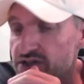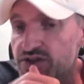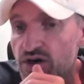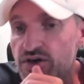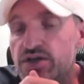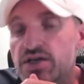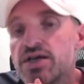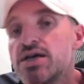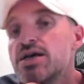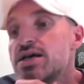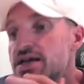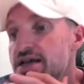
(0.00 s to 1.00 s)
the dirt.
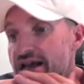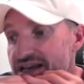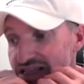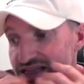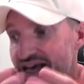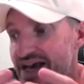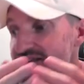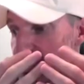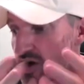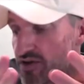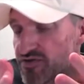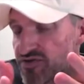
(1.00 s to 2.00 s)
And it
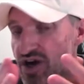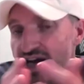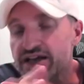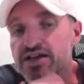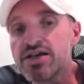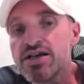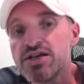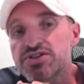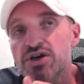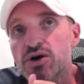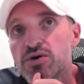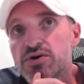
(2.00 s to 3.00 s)
landed on Friday.
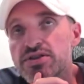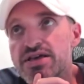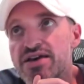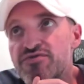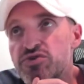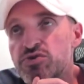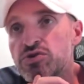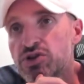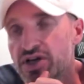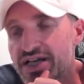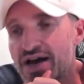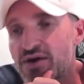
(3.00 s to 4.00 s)
So if you
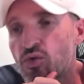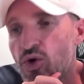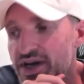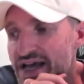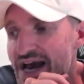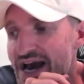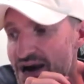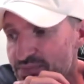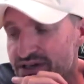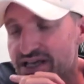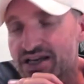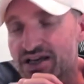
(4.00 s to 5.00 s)
look at what
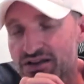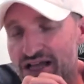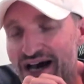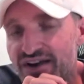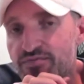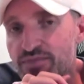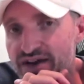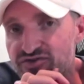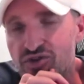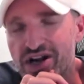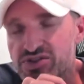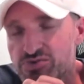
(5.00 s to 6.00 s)
happened, and a lot of my
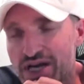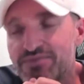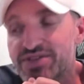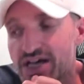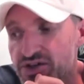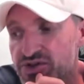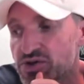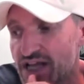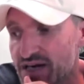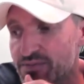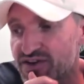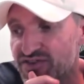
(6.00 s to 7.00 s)
friends, when I'm telling you, a
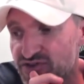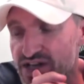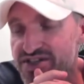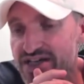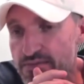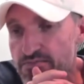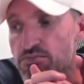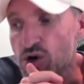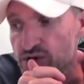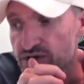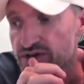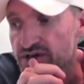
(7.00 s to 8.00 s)
lot of my friends got
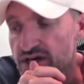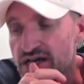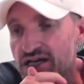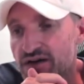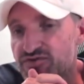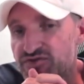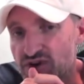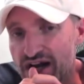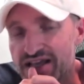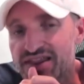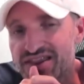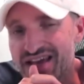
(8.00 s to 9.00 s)
murdered come
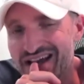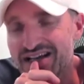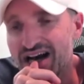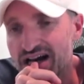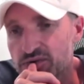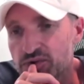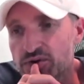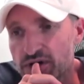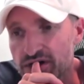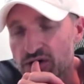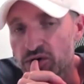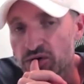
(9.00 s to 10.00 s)
Friday. Thank God we were,
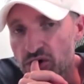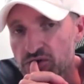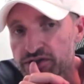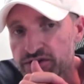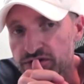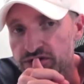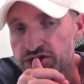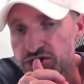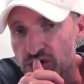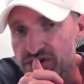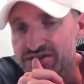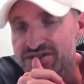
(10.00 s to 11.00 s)
you know, we were only
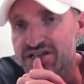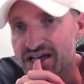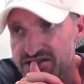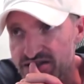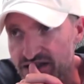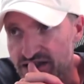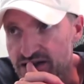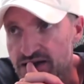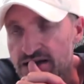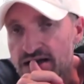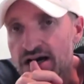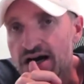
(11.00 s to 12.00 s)
short Tesla
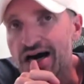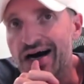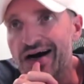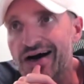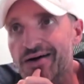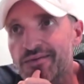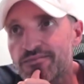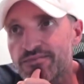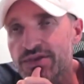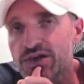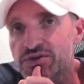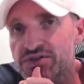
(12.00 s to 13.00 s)

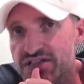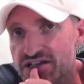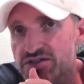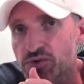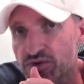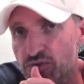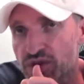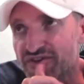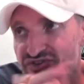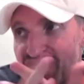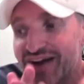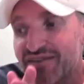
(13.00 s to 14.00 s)
um, you know, Tesla with, with a
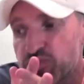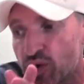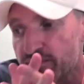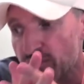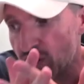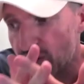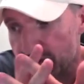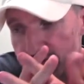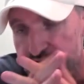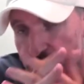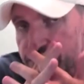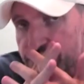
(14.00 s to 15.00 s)
five point marker. So it